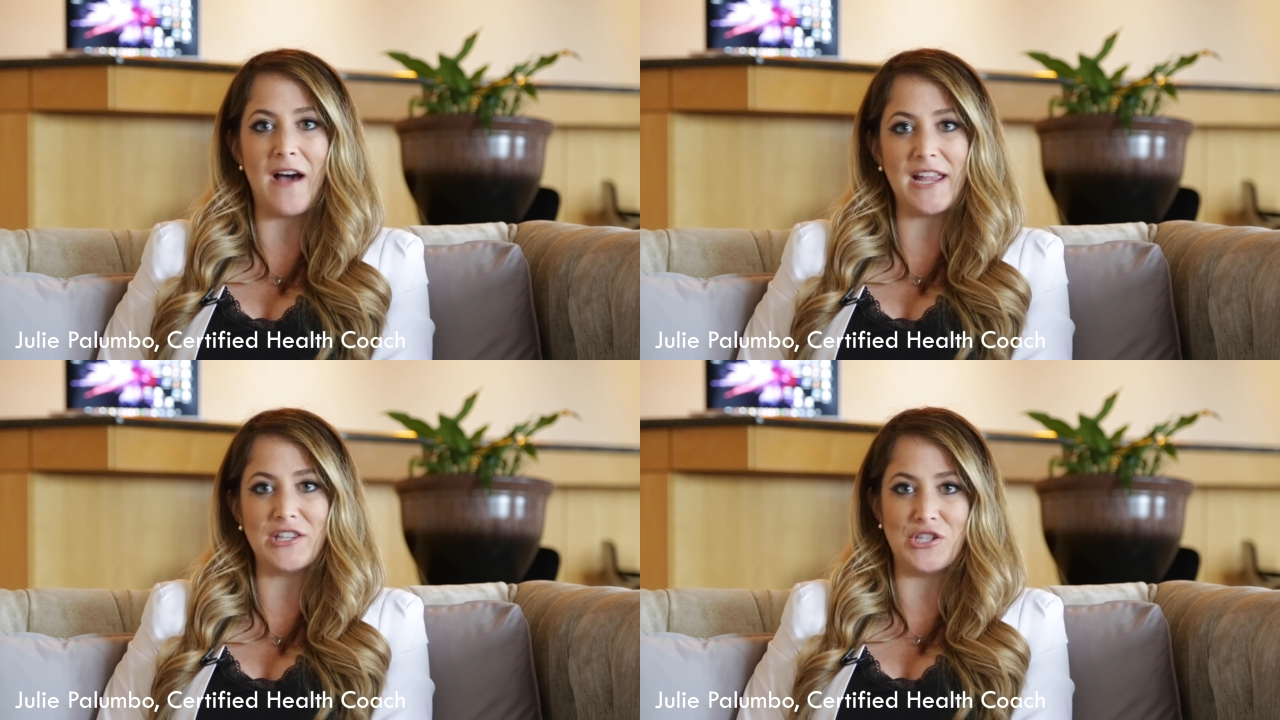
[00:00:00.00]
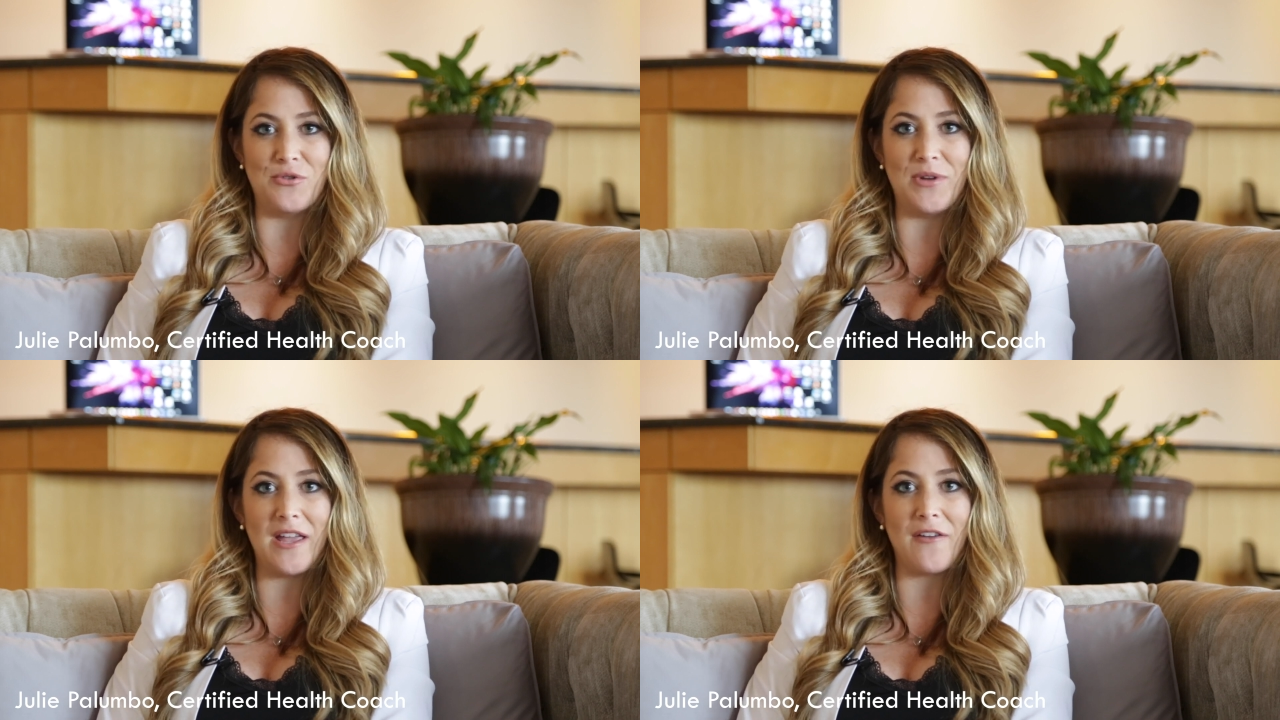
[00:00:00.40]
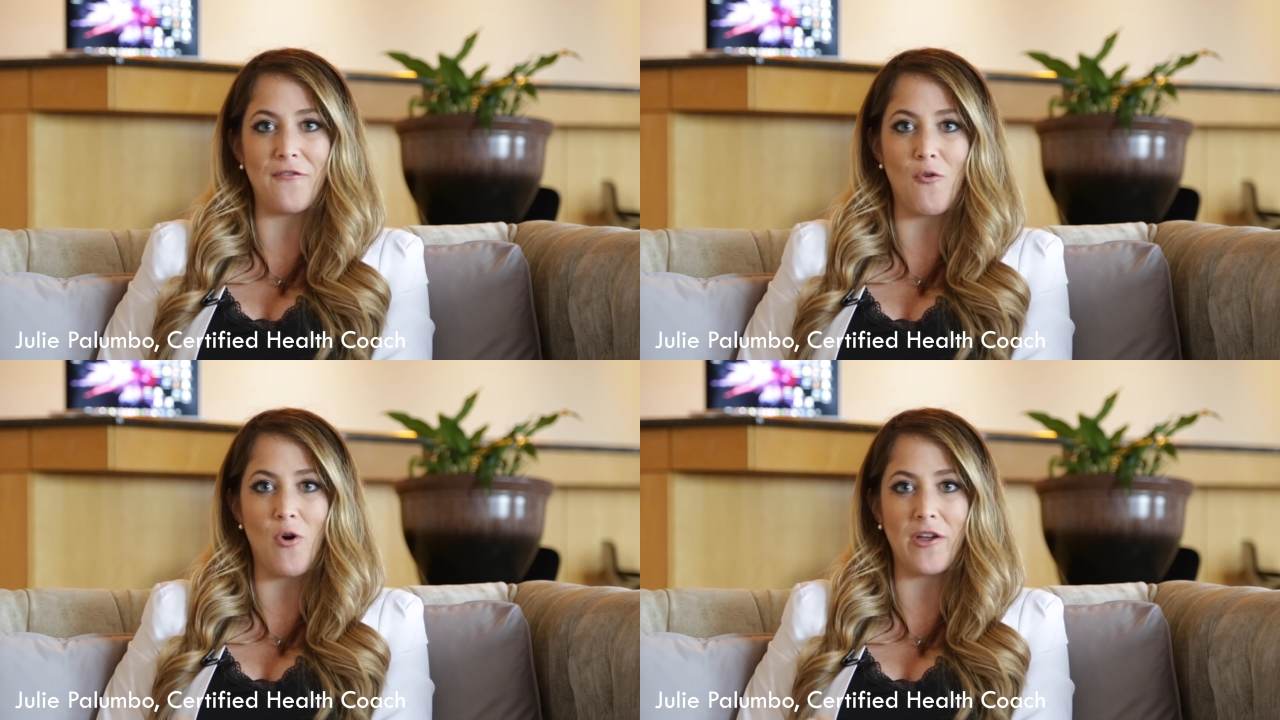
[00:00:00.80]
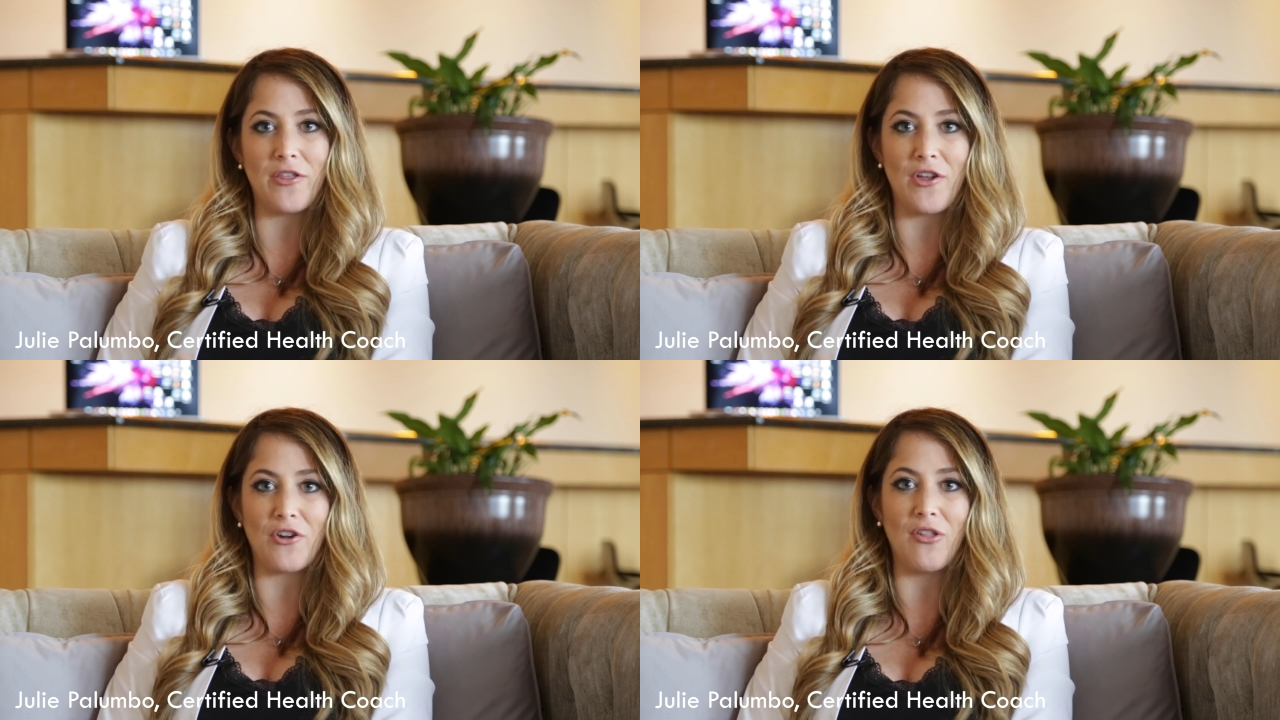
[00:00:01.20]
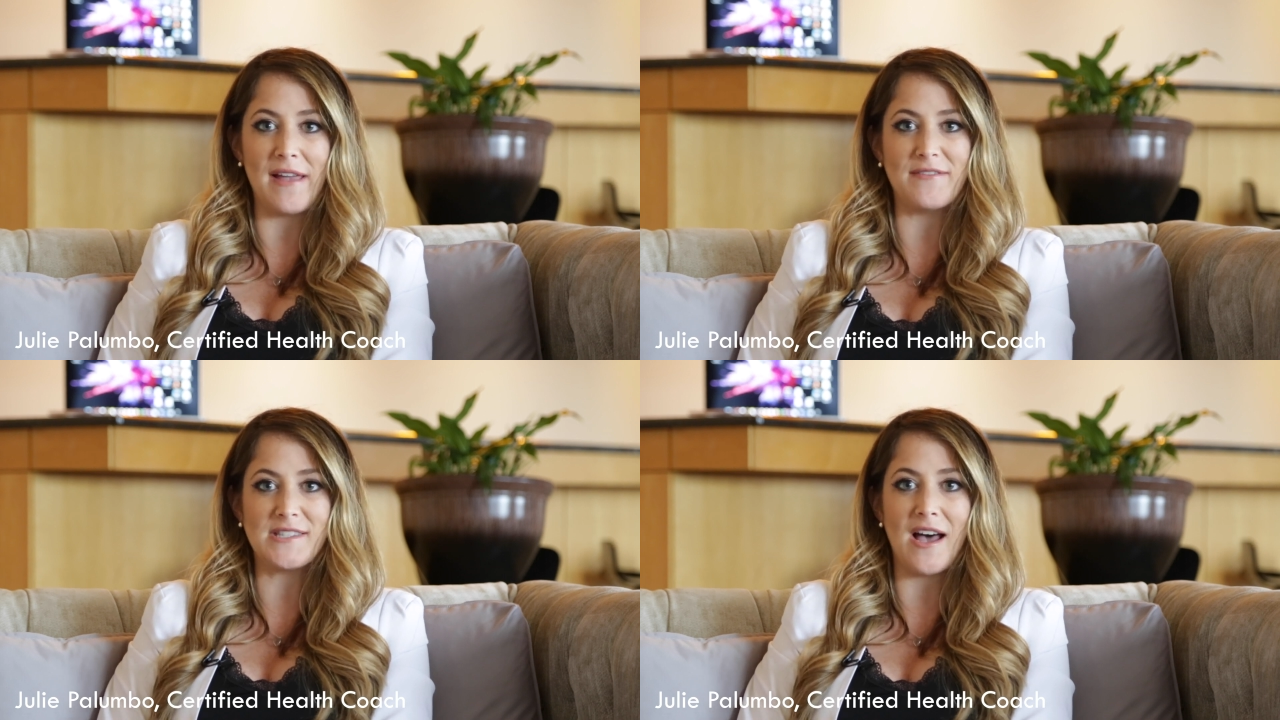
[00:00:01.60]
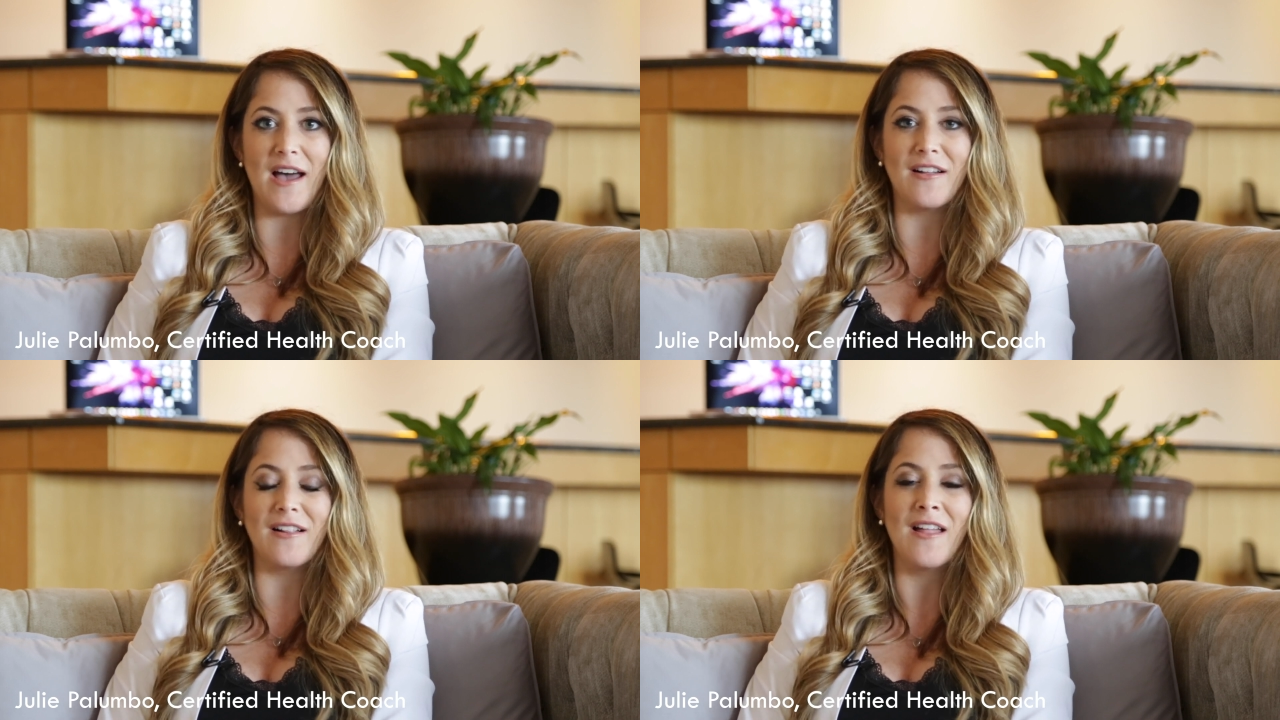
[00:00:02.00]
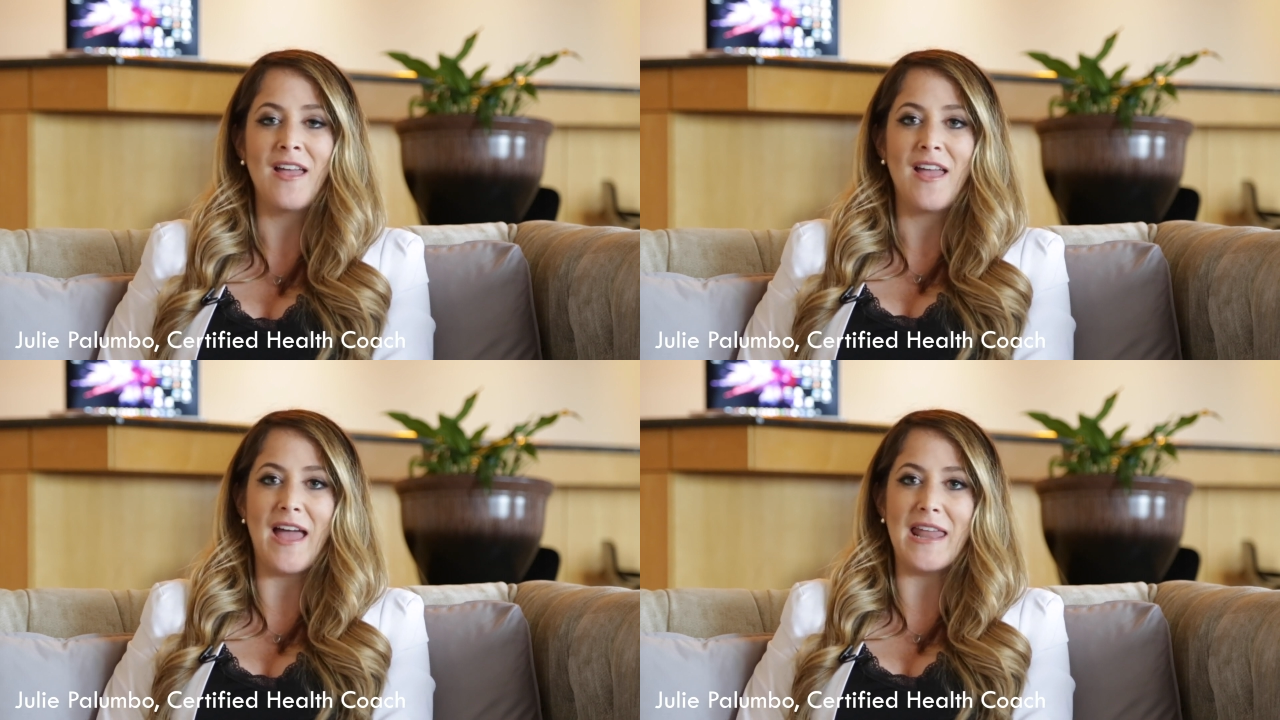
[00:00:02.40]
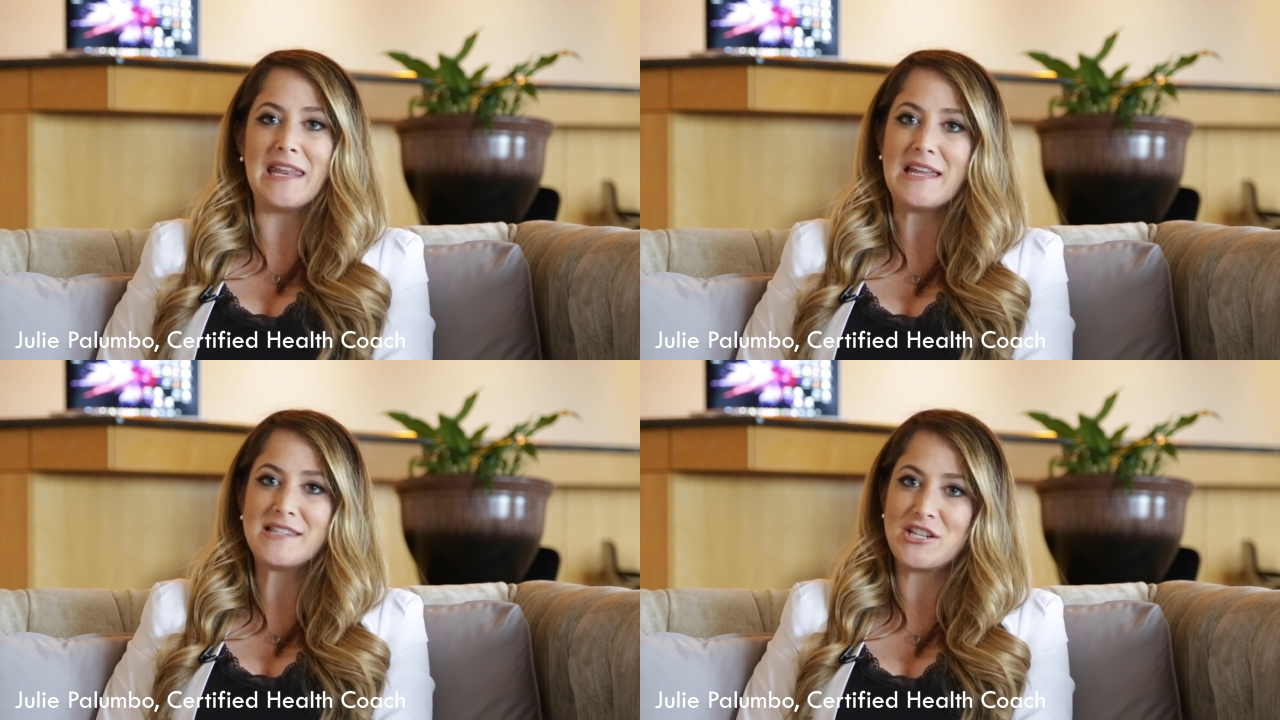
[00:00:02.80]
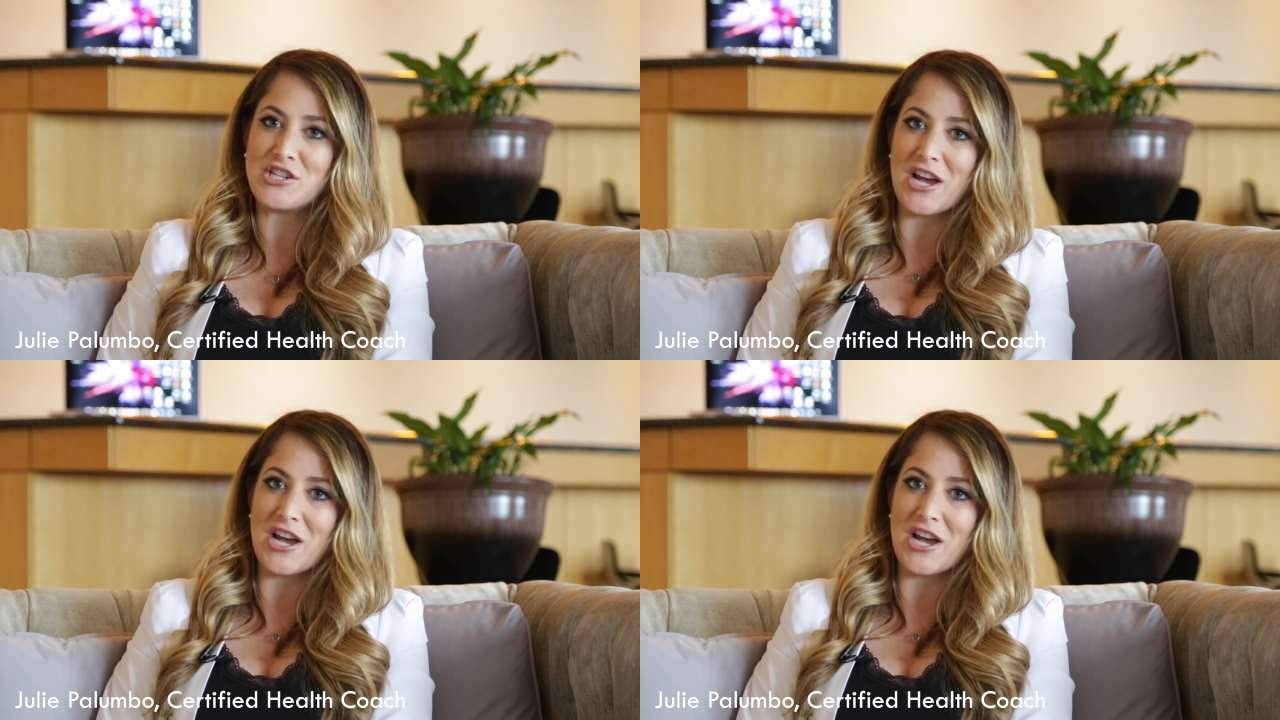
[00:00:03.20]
fine-tuning for their lifestyle and need